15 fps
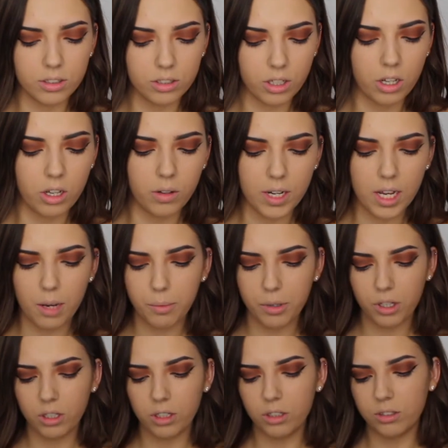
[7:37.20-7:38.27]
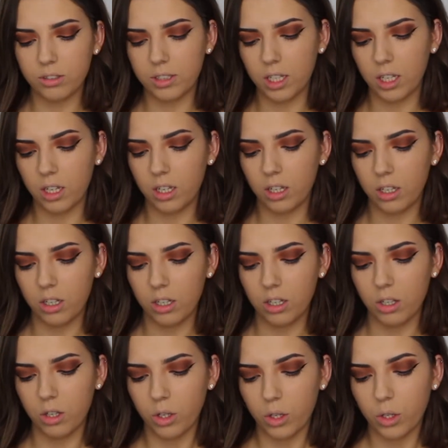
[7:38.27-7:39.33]
So now I'm going to use the
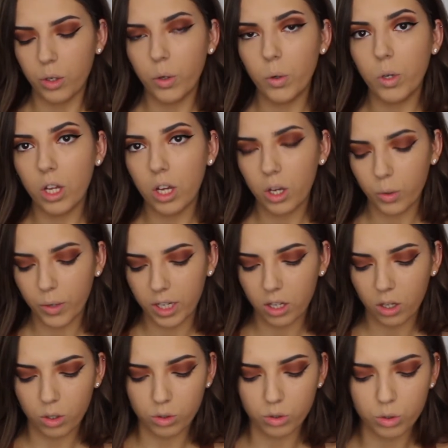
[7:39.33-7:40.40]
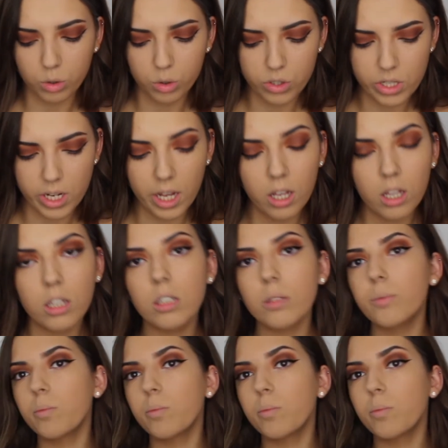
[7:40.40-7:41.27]
Hoola Quickie Contour Stick